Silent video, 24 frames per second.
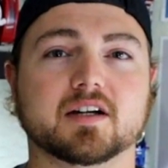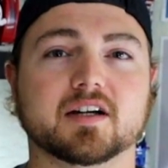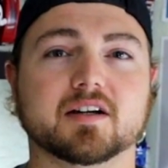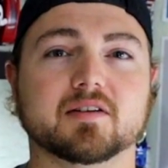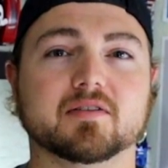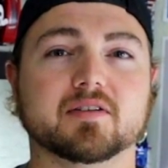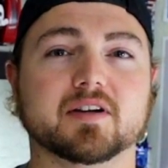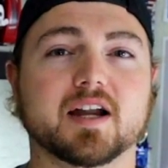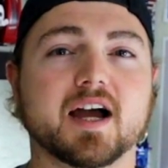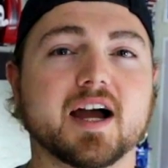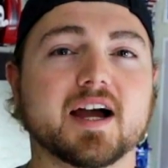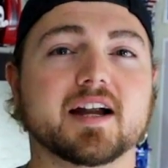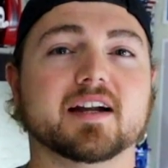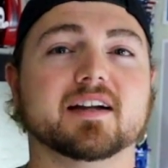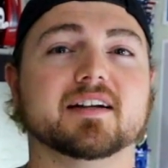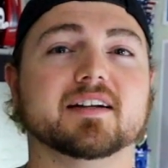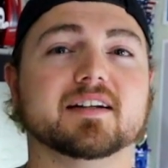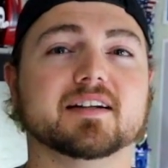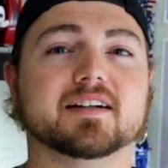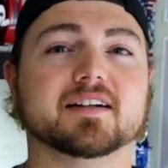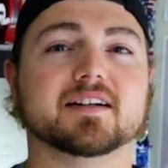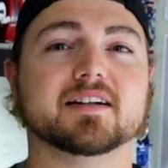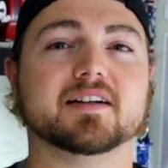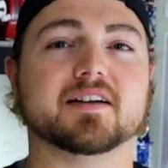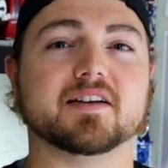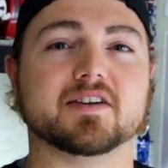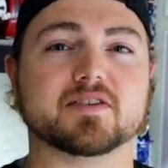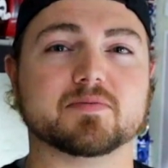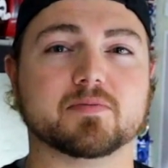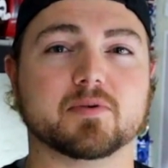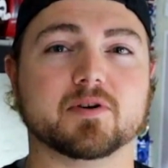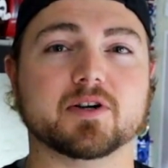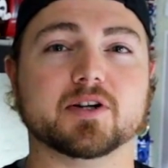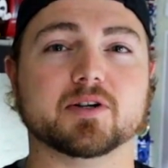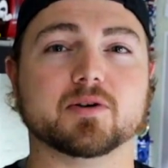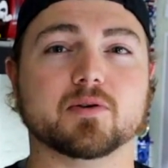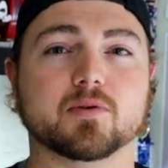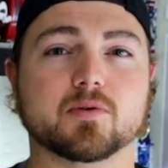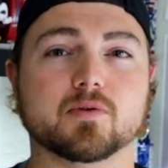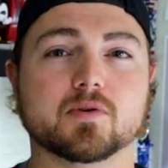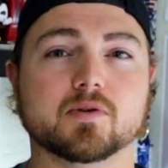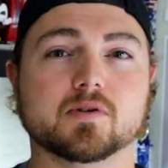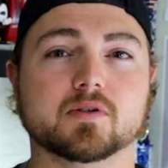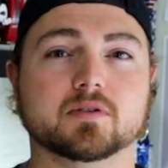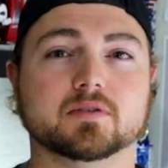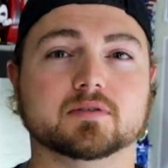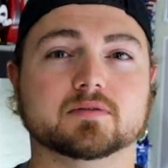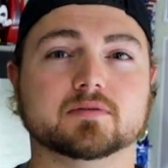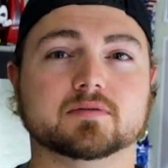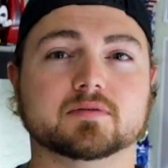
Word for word: and that is pretty cool.